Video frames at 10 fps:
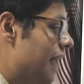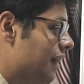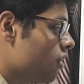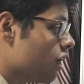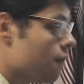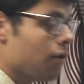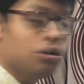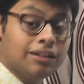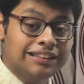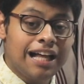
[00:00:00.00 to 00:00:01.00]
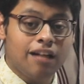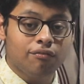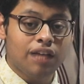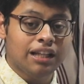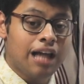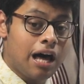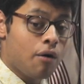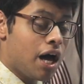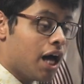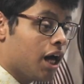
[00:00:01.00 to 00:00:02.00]
Then talk about yourself, that
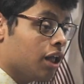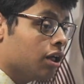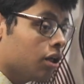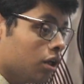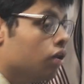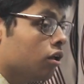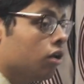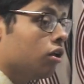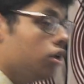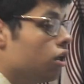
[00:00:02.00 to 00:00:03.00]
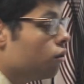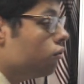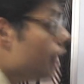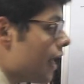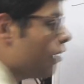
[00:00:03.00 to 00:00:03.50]
how are you